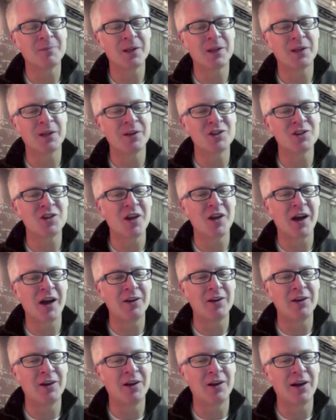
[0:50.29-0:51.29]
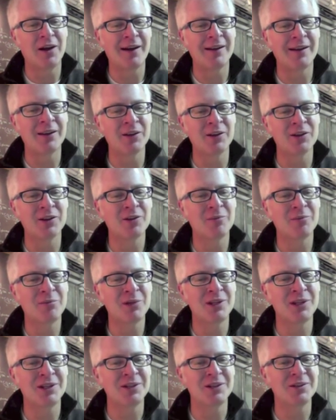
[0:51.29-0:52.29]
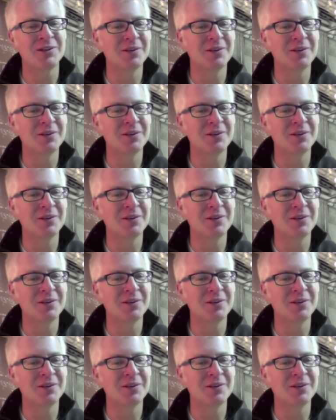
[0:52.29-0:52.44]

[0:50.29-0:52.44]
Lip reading: It is not island peat.